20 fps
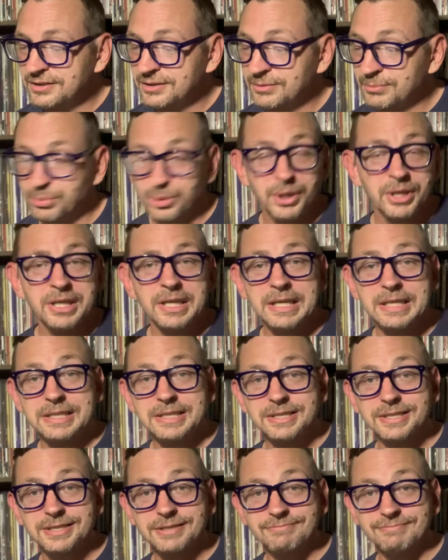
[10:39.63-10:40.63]

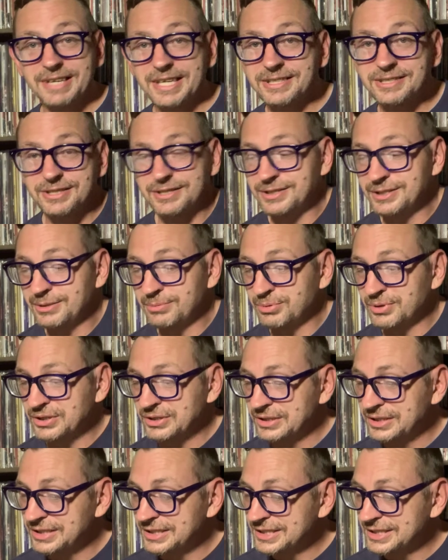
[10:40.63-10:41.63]
Brilliant. It's just a
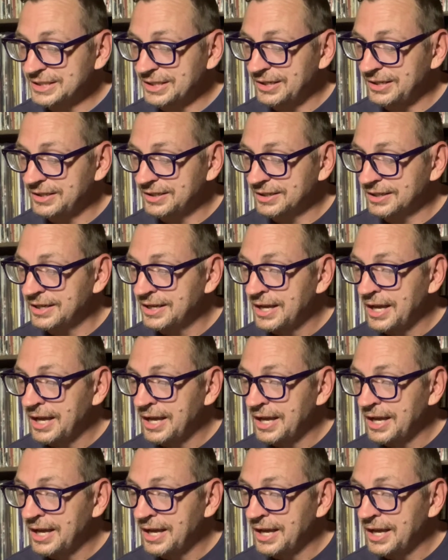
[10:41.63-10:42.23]
brilliant song.